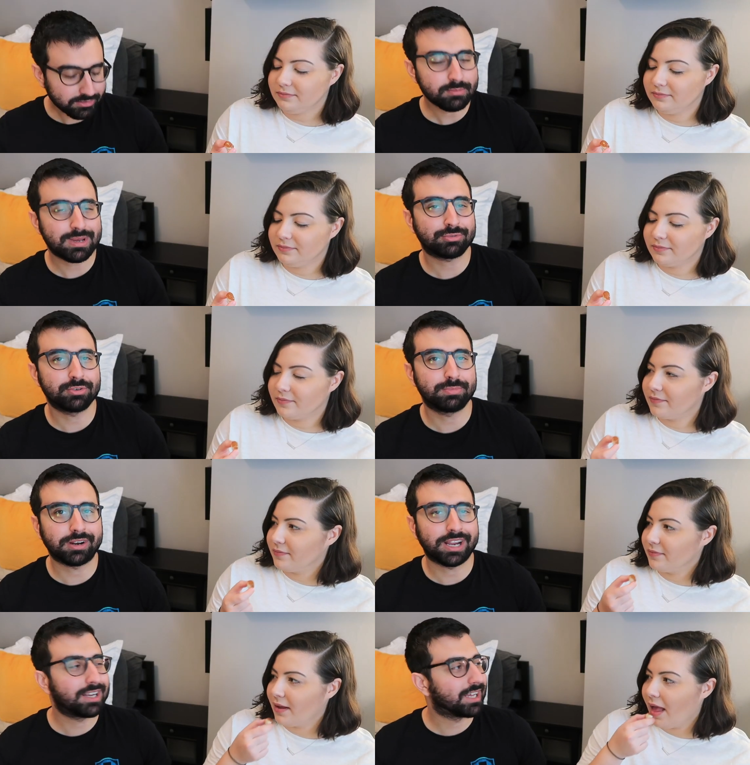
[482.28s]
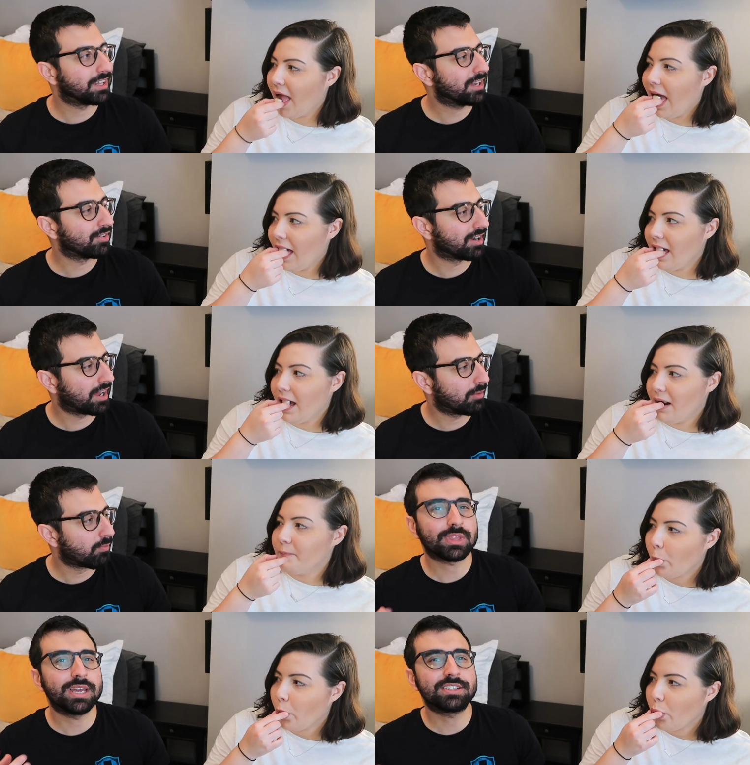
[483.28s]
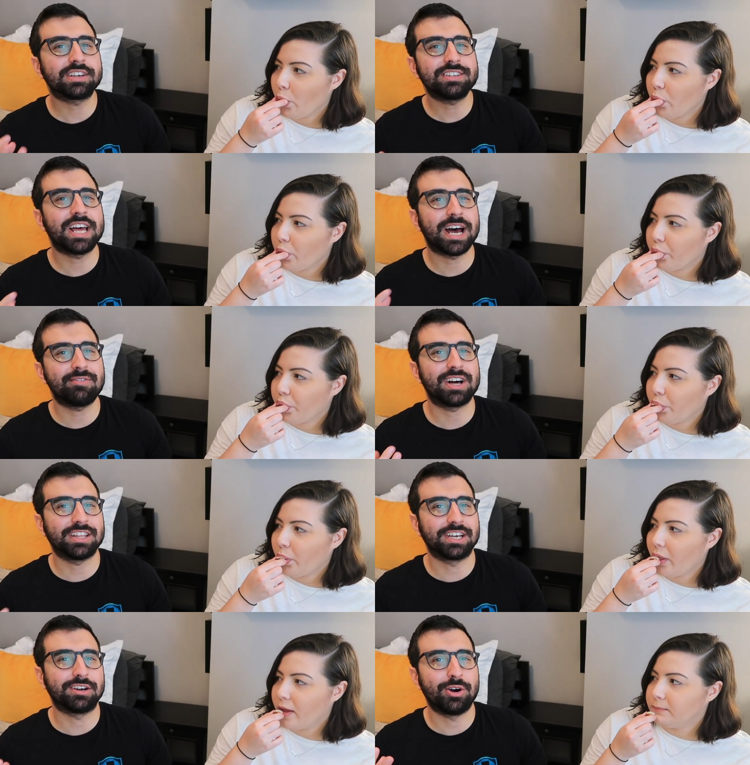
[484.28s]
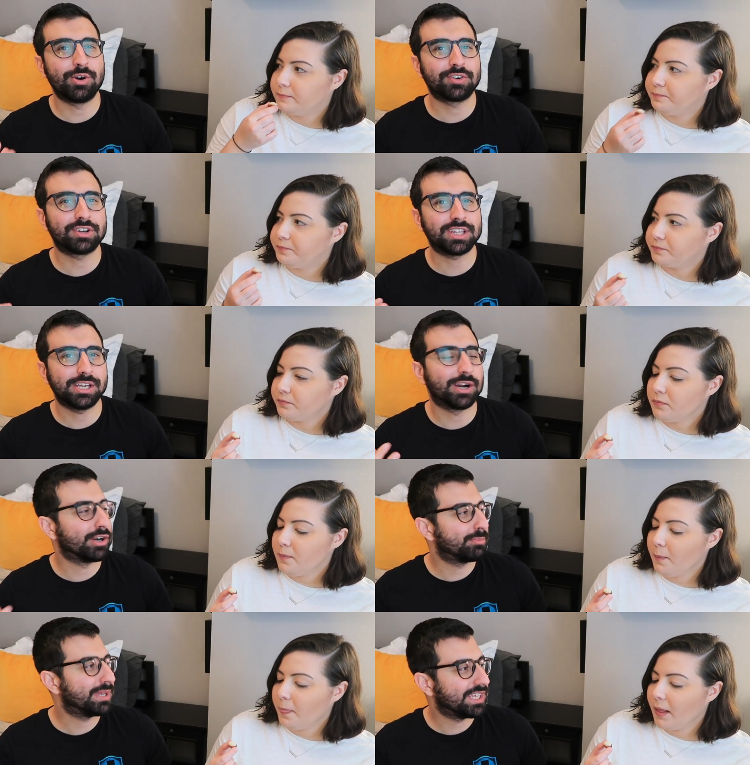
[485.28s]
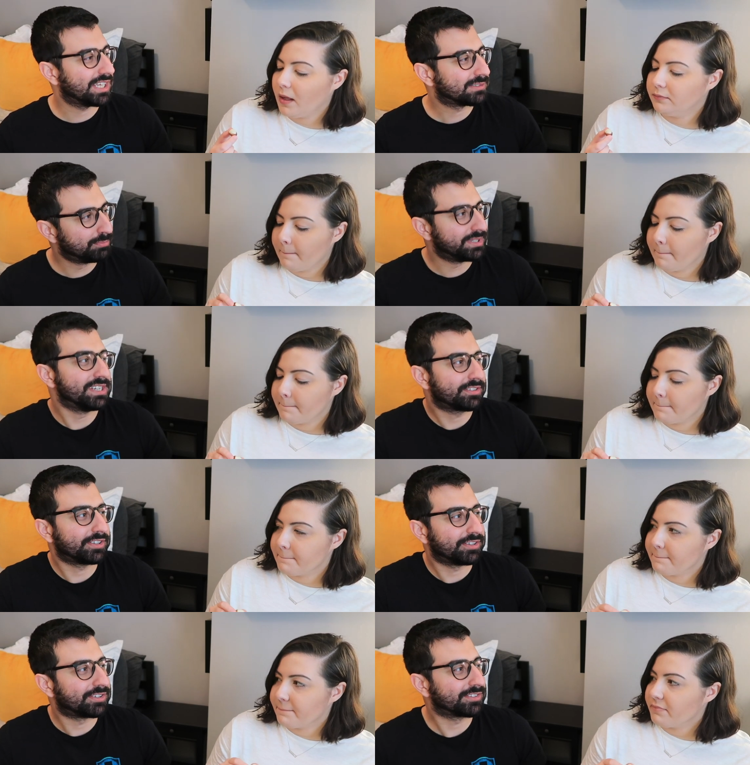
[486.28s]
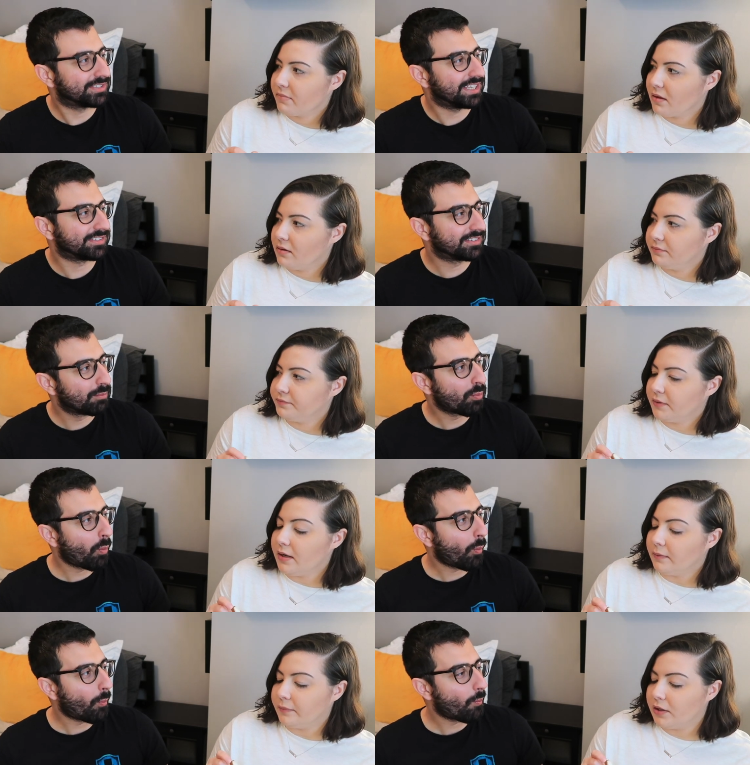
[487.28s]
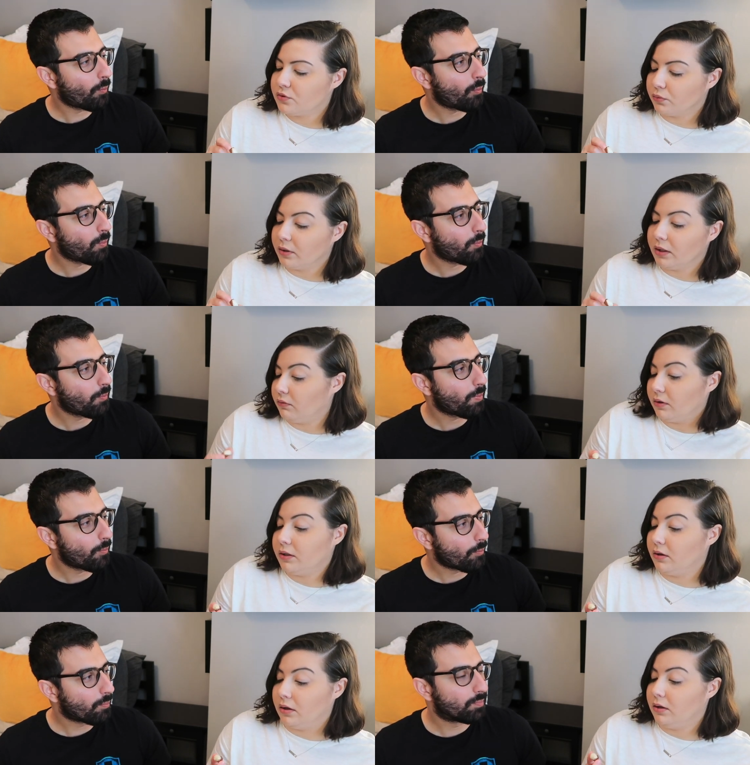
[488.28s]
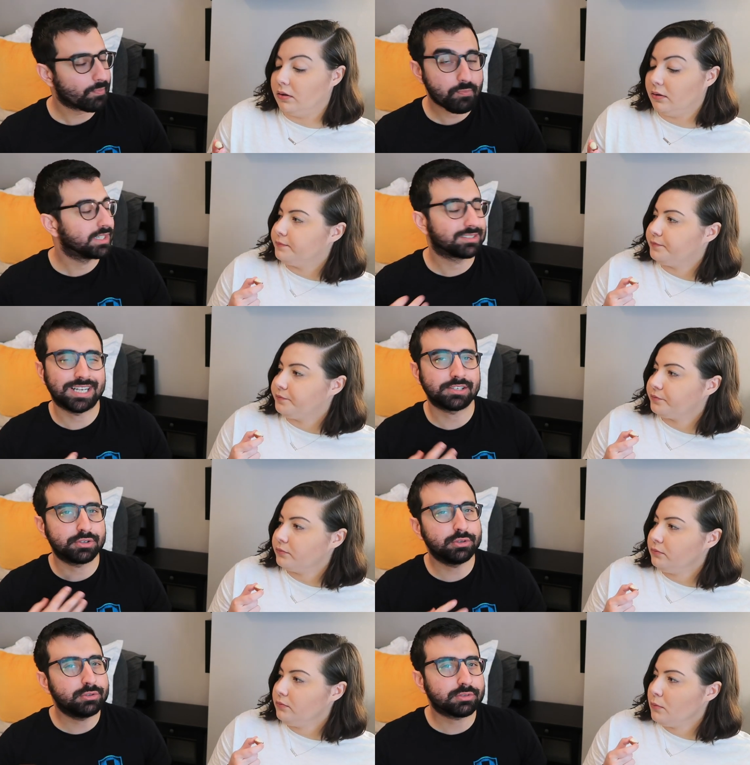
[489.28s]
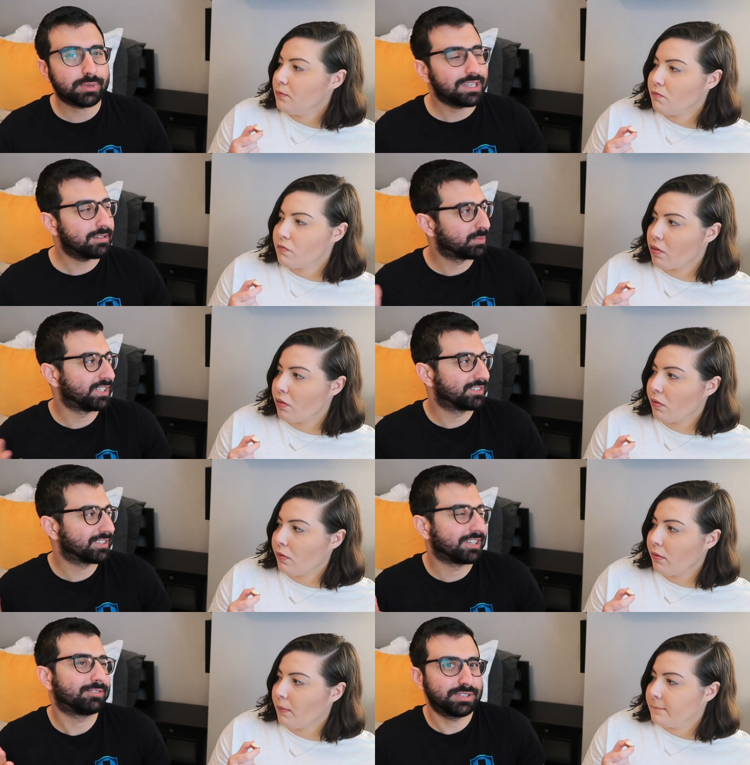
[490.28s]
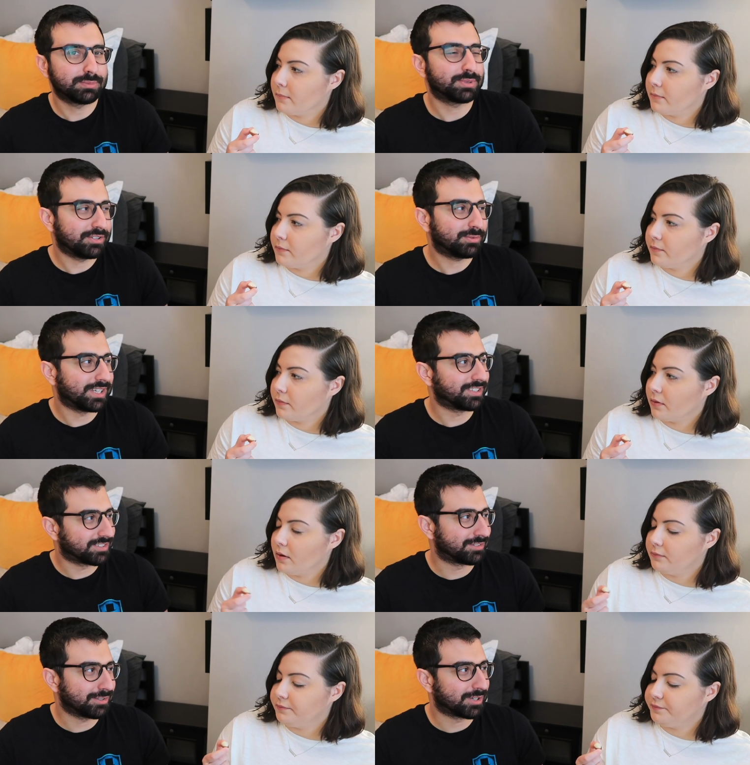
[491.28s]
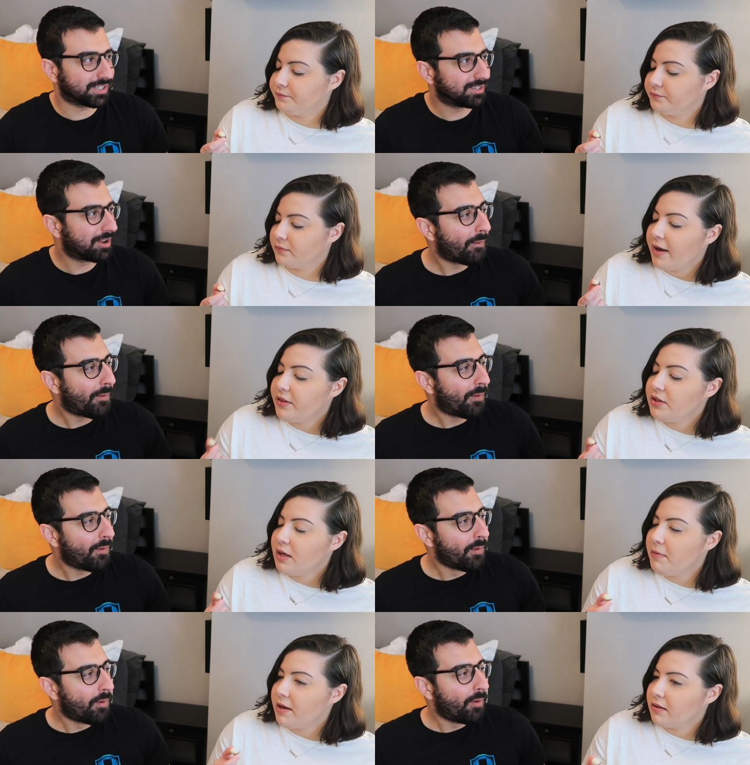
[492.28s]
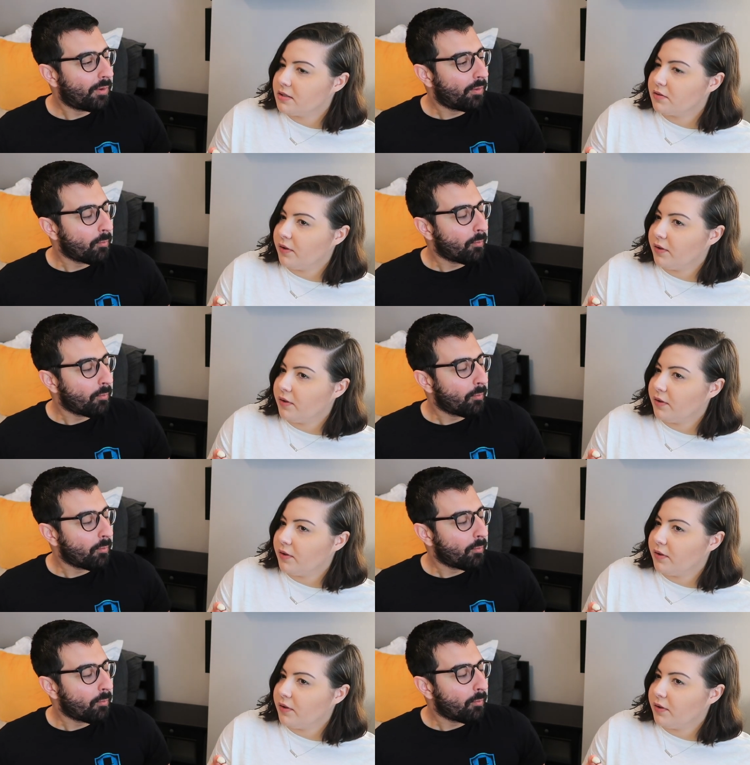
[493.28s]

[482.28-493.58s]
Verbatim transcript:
Speaker 1: is the best root beer candy I think I've ever had. It doesn't have that like overly herby medicinal taste.
Speaker 2: Yeah, it's really, really good.
Speaker 1: It's not too sweet, but it's like still pretty sweet because it's soda.
Speaker 2: I think they make this